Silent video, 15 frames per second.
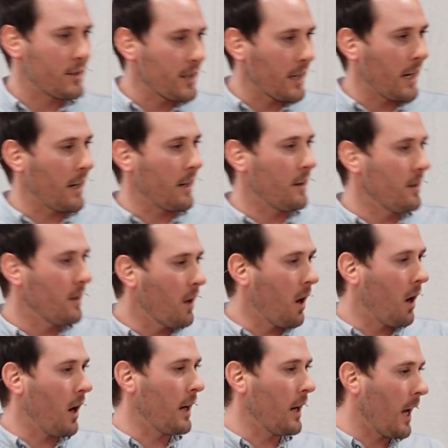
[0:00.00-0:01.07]
10,
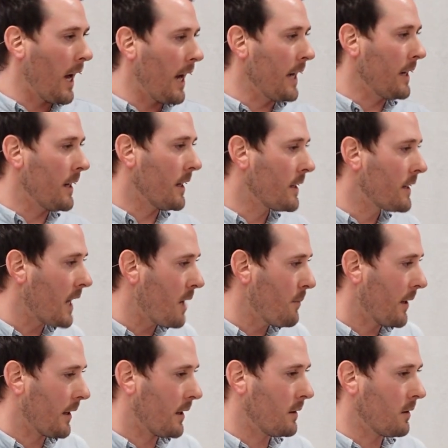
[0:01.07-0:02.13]
9, 8,
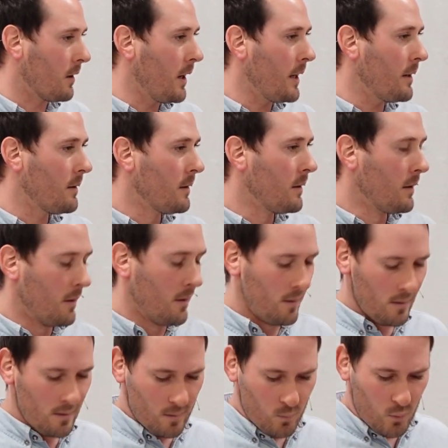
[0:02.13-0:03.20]
incoming, right?
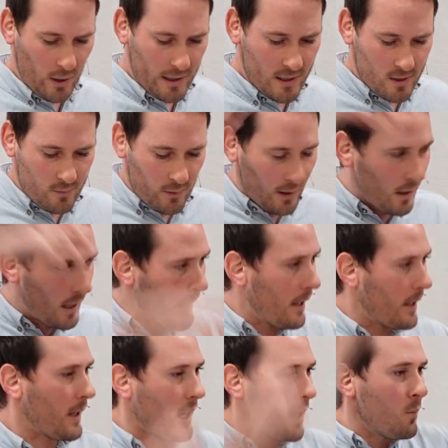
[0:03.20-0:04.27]
Brace for the ladder
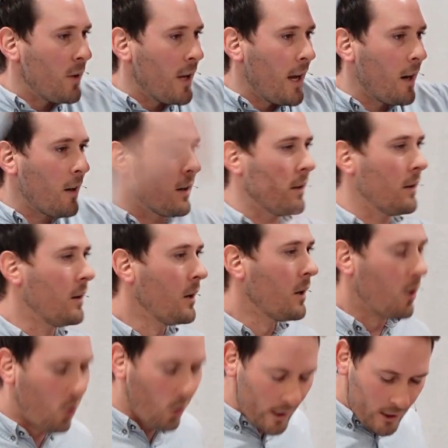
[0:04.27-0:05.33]
to come down and
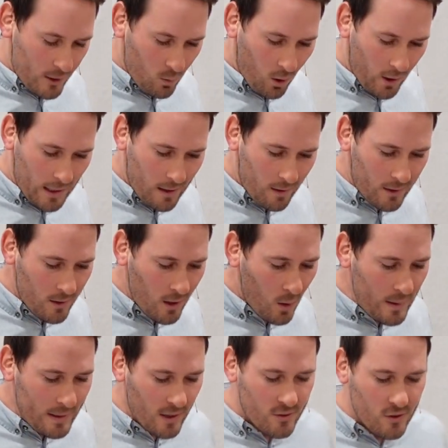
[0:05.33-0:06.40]
hoik you on out of there. No,
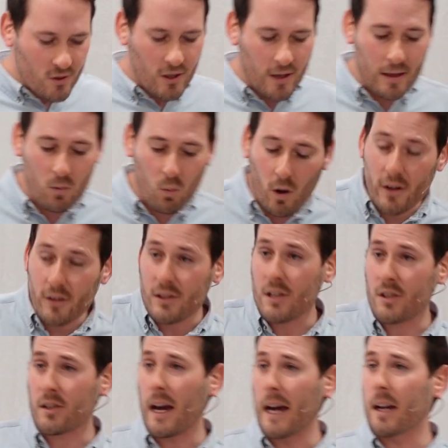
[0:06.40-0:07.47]
he doesn't say that. What does he
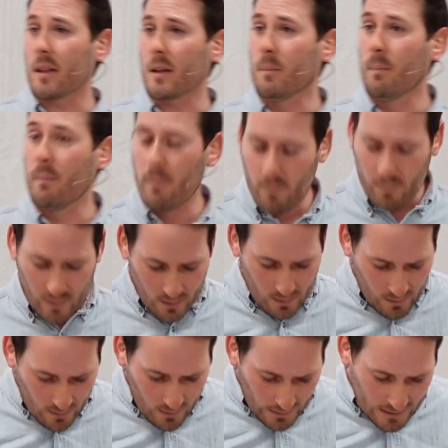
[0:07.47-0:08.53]
say to them?
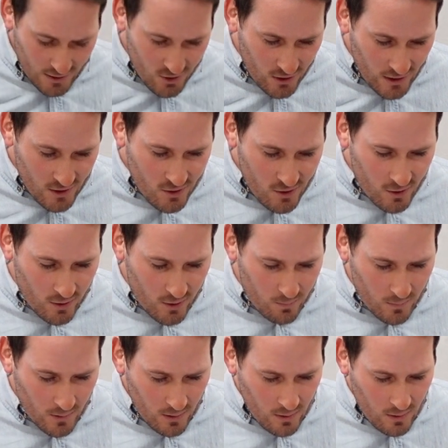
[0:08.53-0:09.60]
He says to
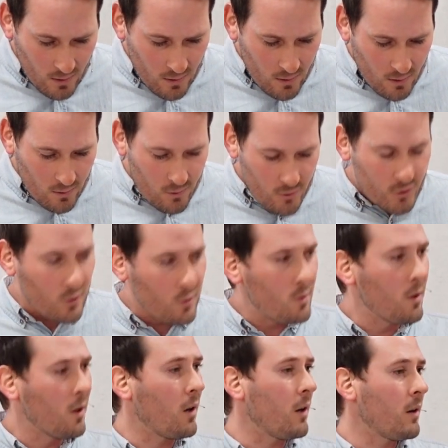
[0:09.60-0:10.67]
them, do
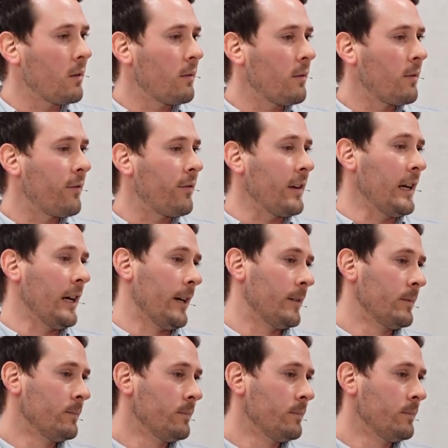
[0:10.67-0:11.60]
not fear.